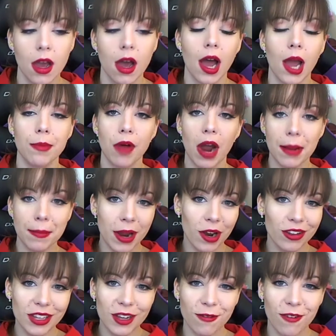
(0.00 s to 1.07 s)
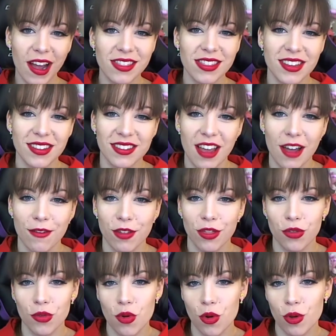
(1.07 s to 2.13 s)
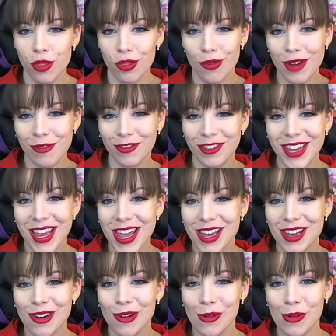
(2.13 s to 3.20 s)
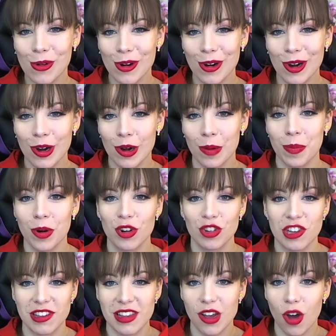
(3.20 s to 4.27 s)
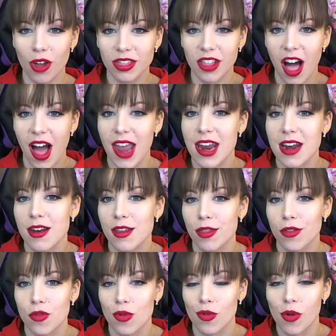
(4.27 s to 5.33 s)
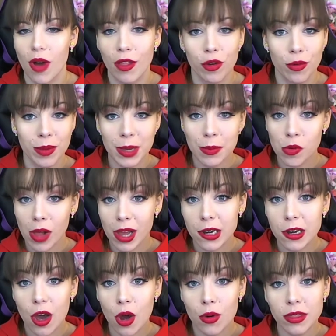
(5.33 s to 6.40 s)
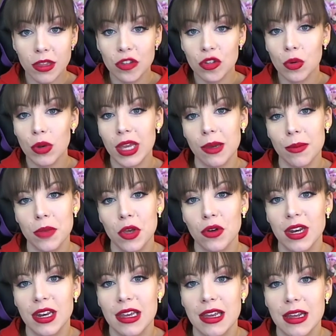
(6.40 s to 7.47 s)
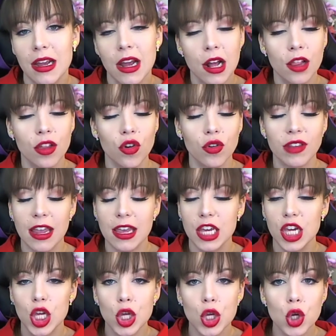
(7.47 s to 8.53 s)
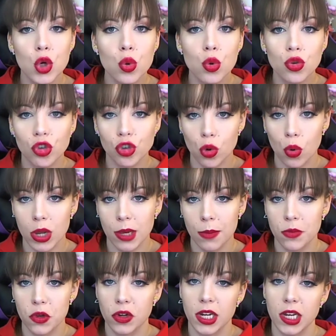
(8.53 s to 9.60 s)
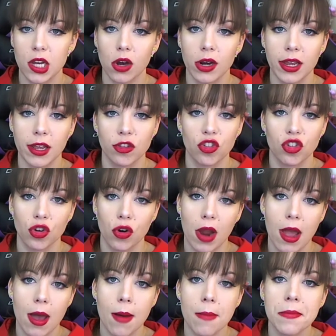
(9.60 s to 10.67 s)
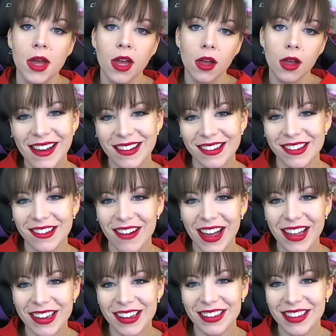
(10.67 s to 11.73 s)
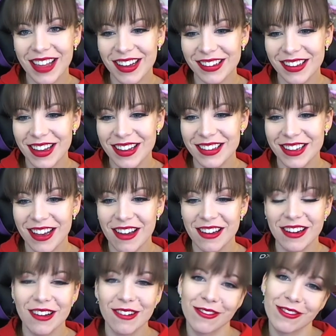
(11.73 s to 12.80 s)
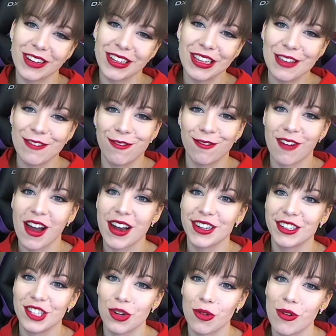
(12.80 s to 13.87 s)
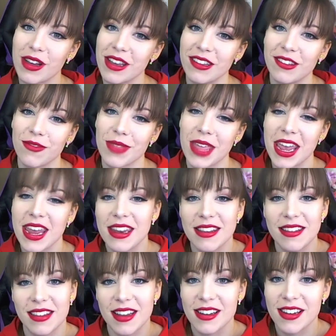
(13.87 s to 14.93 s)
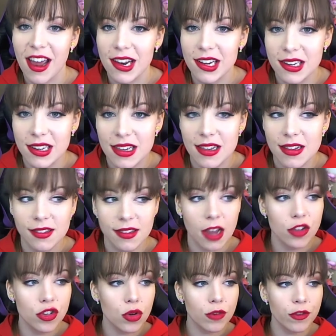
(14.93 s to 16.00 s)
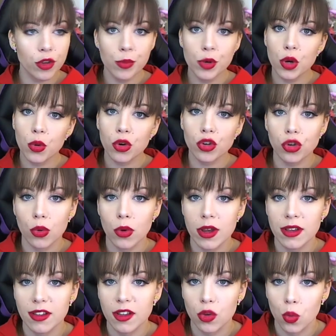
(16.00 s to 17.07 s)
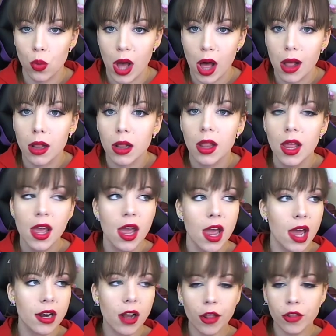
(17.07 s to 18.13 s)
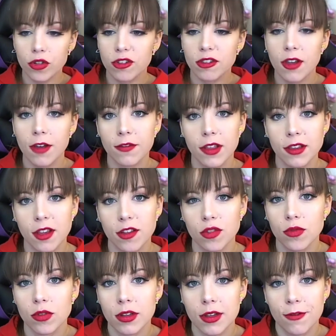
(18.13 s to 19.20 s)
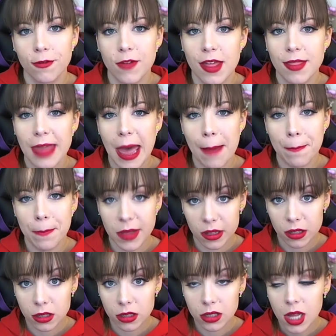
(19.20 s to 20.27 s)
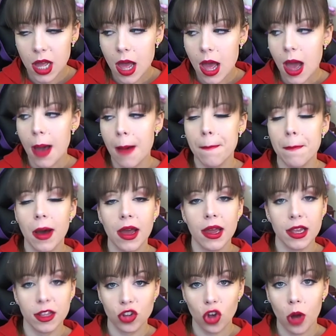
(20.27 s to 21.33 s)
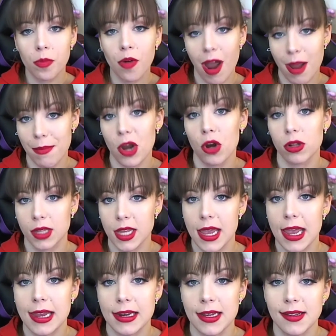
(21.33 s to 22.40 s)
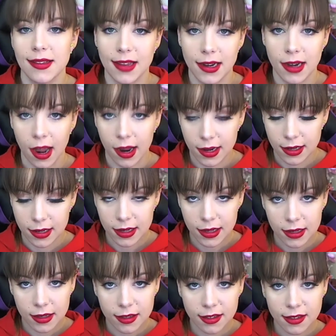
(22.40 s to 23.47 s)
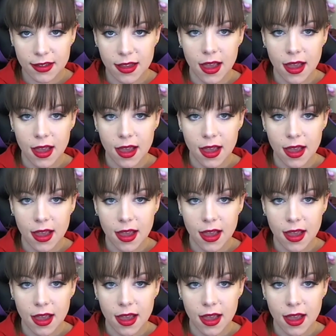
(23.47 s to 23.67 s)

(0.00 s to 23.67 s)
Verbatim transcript: I primarily find this stuff through thrifting or purchasing online through other people I know in the toy community. There's a huge toy community on Instagram. Uh, so I collect a ton of really fun toys from the 80s and 90s. I do have some newer toys as well and other stuff that doesn't really fit that bill, but it's all primarily 80s and 90s.